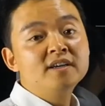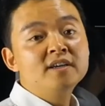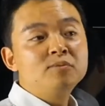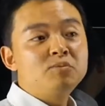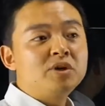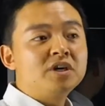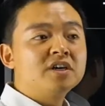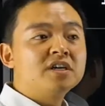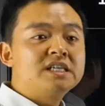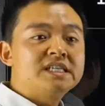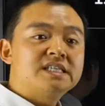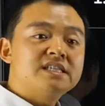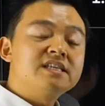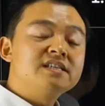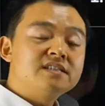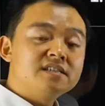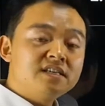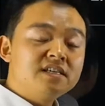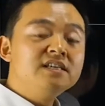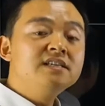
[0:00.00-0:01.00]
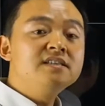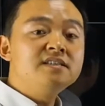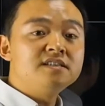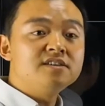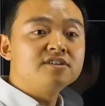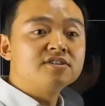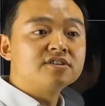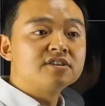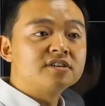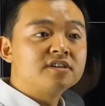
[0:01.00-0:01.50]
because it's
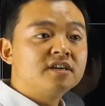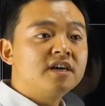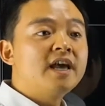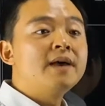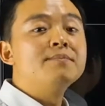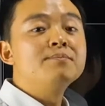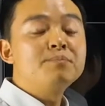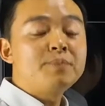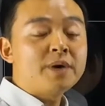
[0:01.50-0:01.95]
easier and